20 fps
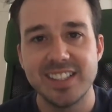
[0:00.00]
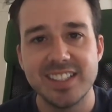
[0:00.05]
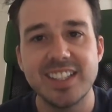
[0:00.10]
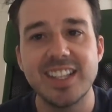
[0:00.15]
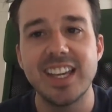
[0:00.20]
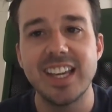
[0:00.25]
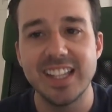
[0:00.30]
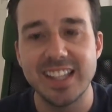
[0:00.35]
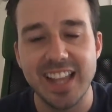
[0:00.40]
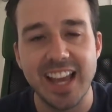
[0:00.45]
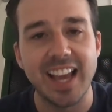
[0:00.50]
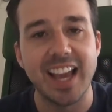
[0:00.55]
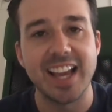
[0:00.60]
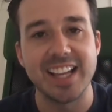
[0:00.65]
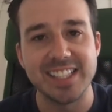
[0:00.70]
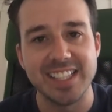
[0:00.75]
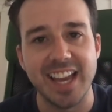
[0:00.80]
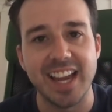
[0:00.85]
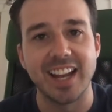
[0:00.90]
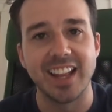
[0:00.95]
Keith, that
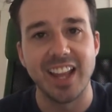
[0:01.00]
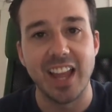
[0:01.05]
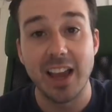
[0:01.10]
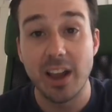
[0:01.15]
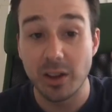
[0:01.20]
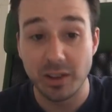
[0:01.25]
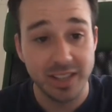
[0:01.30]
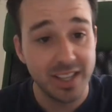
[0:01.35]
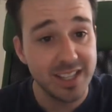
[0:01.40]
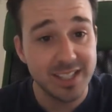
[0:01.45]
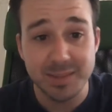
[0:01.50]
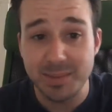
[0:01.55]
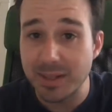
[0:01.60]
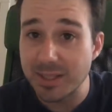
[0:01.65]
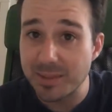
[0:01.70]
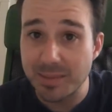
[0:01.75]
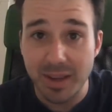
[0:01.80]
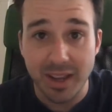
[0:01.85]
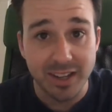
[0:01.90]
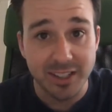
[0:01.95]
guy's got Keith's about
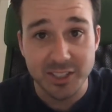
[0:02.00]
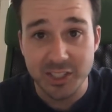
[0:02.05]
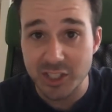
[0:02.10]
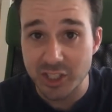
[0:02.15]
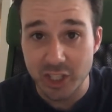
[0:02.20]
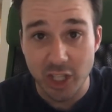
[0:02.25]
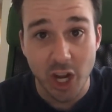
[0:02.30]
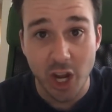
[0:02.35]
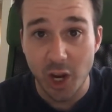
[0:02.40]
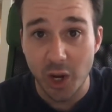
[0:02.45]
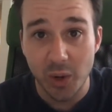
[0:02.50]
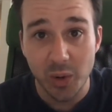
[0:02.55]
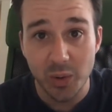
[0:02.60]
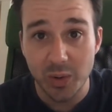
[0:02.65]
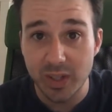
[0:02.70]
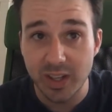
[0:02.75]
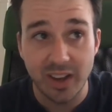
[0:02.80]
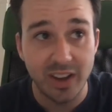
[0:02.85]
to be on a show,